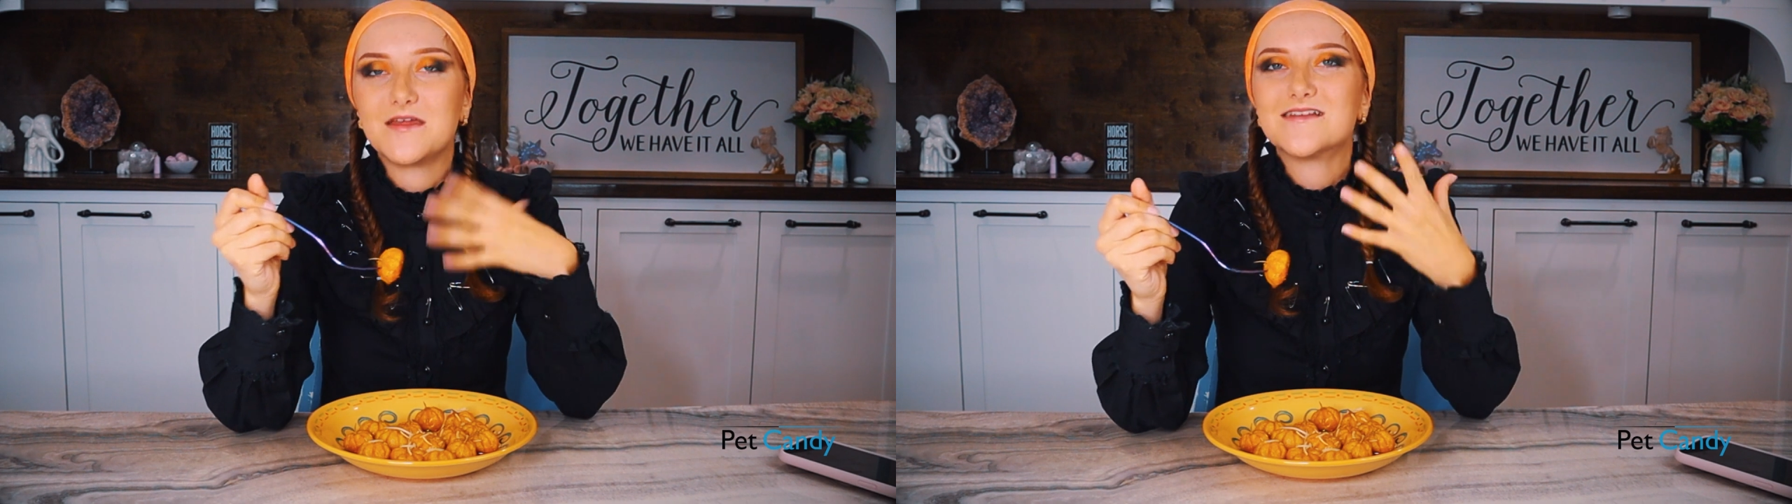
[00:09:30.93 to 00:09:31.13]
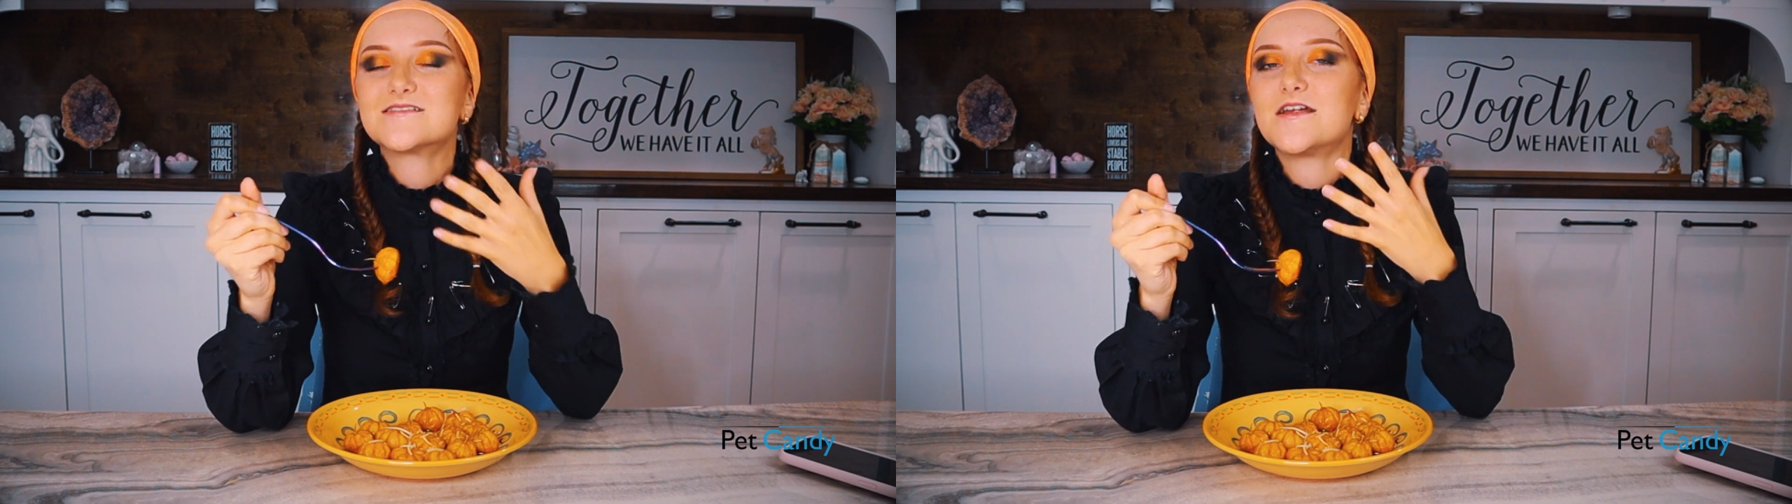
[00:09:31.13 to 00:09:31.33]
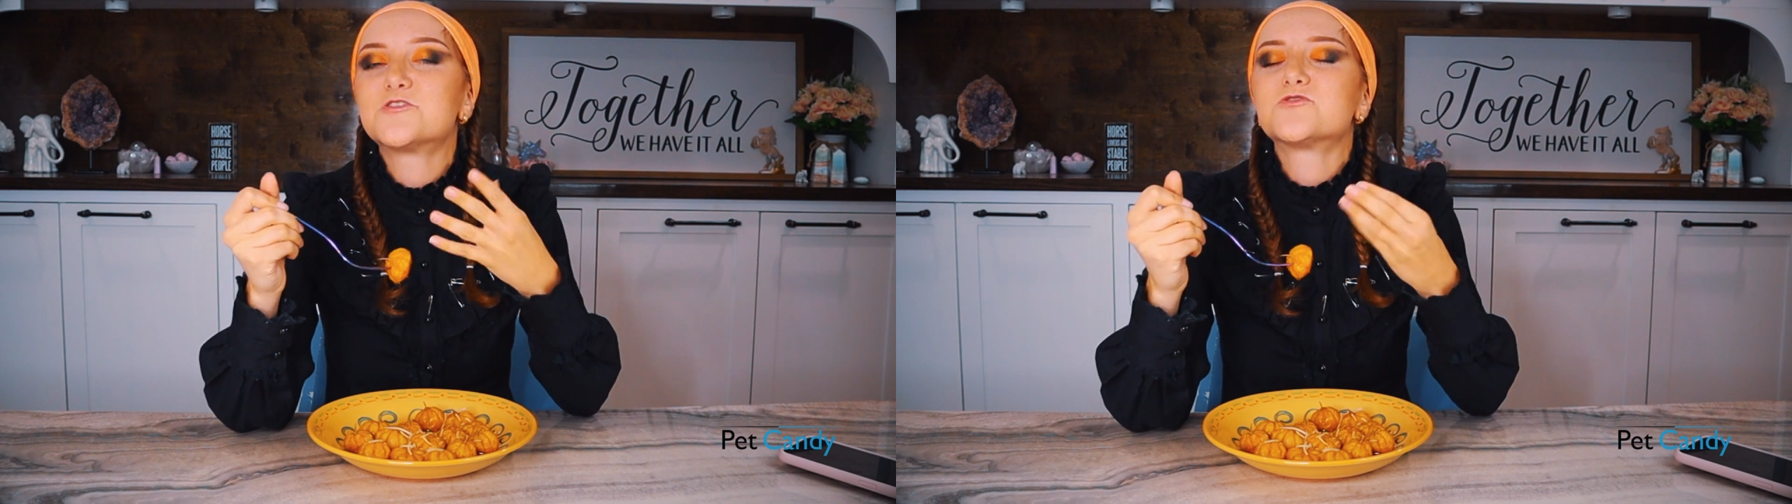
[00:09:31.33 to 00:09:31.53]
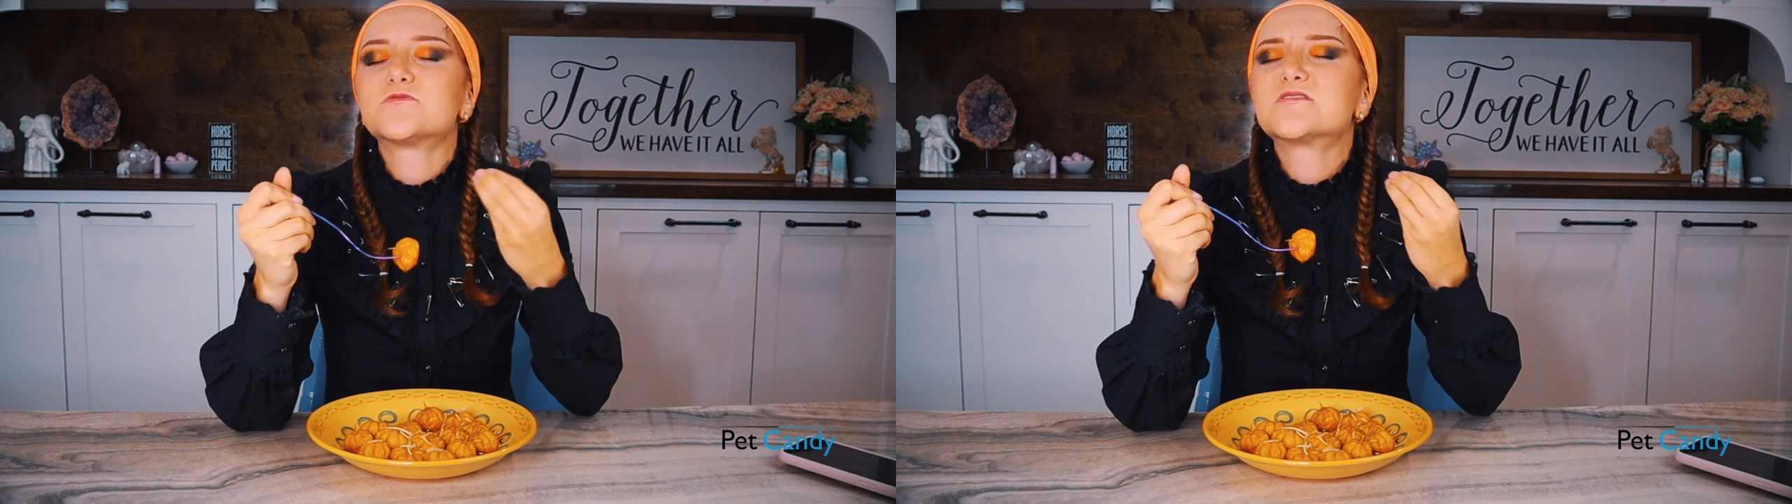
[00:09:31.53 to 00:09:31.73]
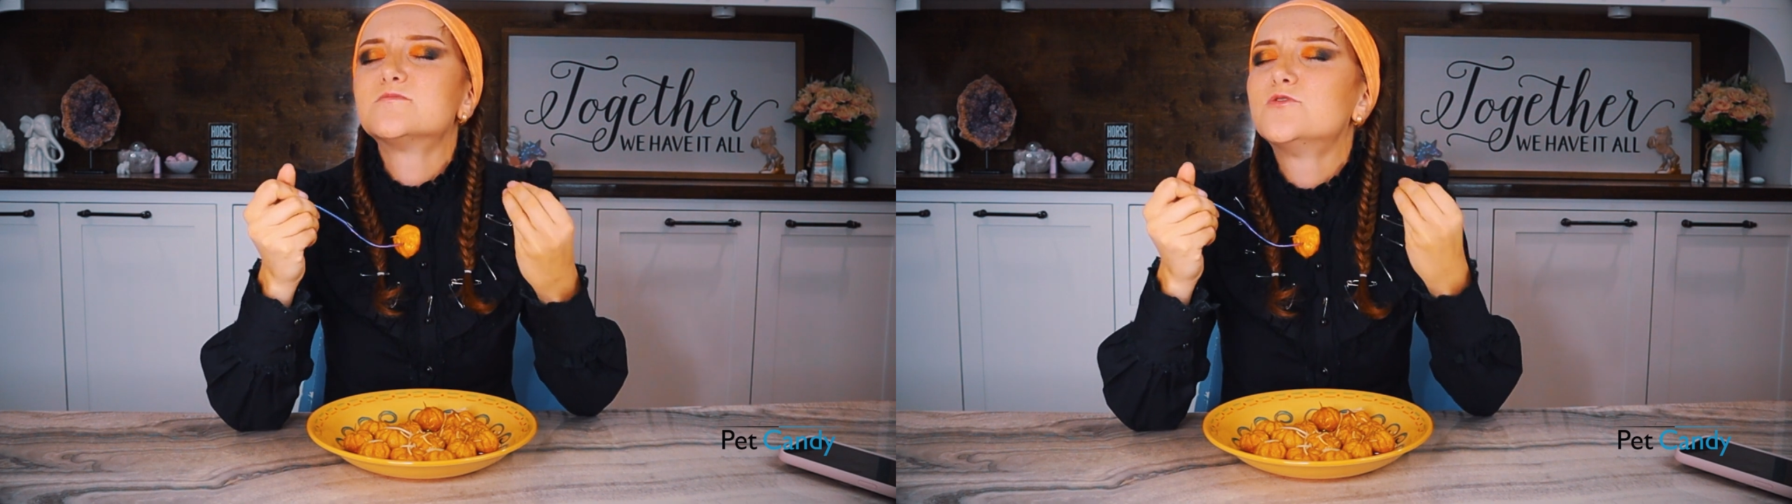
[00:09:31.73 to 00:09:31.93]
The inside is so
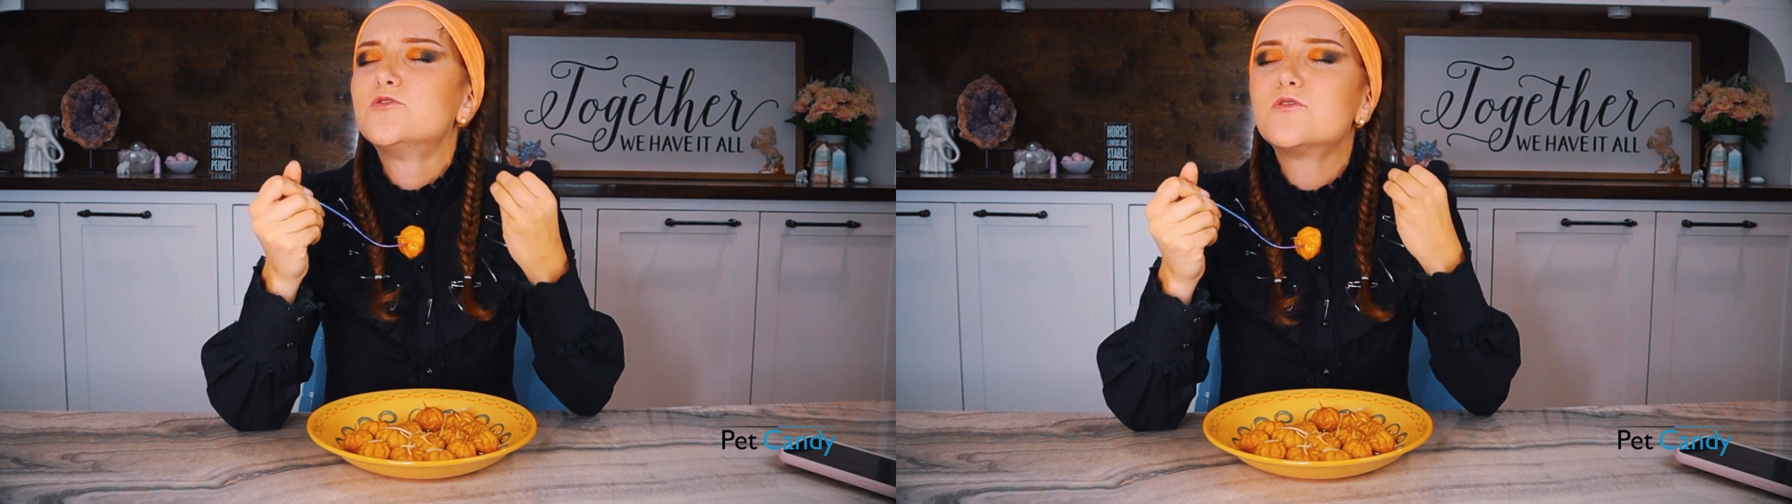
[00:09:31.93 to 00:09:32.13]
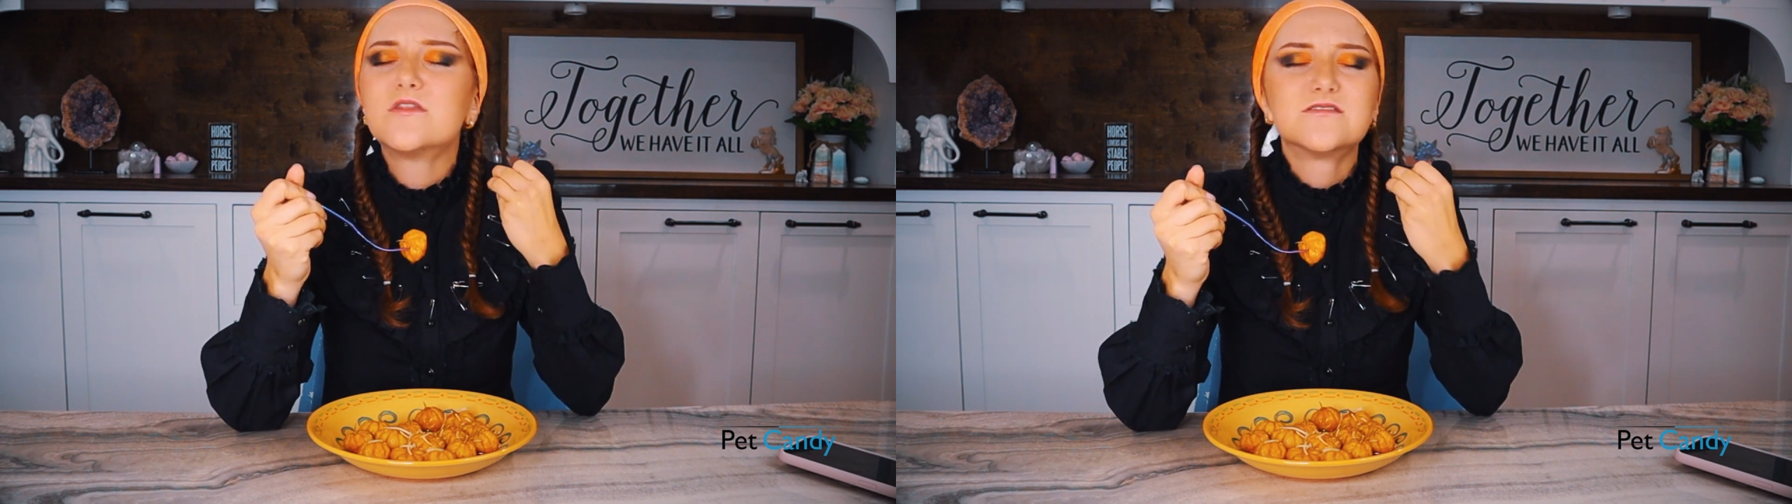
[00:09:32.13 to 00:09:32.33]
smooth